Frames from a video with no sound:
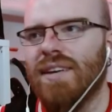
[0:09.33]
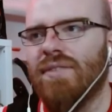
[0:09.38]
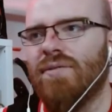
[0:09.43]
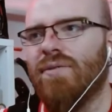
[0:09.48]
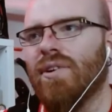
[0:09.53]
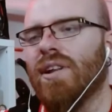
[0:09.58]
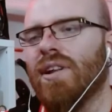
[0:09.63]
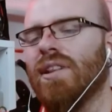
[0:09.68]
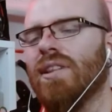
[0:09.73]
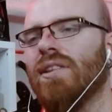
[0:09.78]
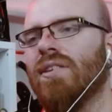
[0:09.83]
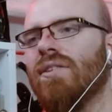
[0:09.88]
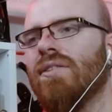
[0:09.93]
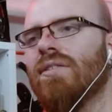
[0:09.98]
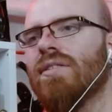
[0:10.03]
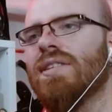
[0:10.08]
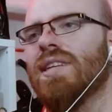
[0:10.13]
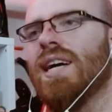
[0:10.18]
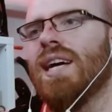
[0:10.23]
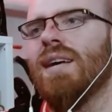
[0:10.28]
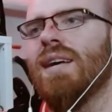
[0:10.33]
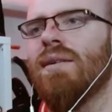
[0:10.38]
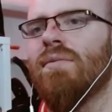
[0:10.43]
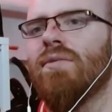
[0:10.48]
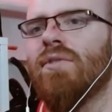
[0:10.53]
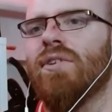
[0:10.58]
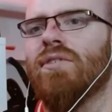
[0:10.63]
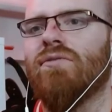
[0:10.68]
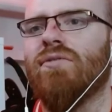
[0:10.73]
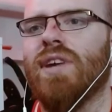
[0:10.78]
For a long time I've
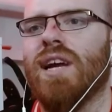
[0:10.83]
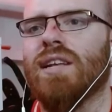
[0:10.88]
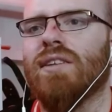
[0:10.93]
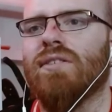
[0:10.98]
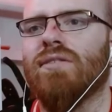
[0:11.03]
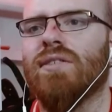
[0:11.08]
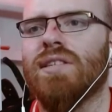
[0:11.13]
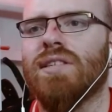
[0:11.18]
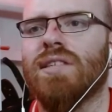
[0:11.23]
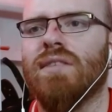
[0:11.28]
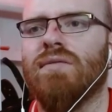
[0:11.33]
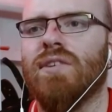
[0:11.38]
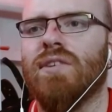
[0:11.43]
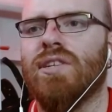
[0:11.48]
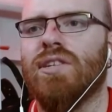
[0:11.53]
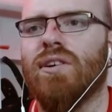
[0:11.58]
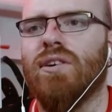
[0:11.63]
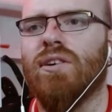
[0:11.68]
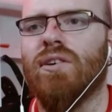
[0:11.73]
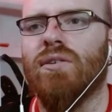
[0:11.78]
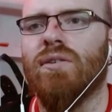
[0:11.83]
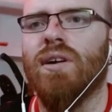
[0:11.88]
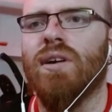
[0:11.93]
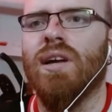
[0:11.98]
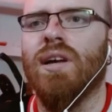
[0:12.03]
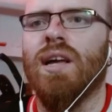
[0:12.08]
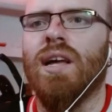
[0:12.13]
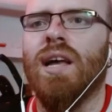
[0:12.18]
not reacted to this TV show.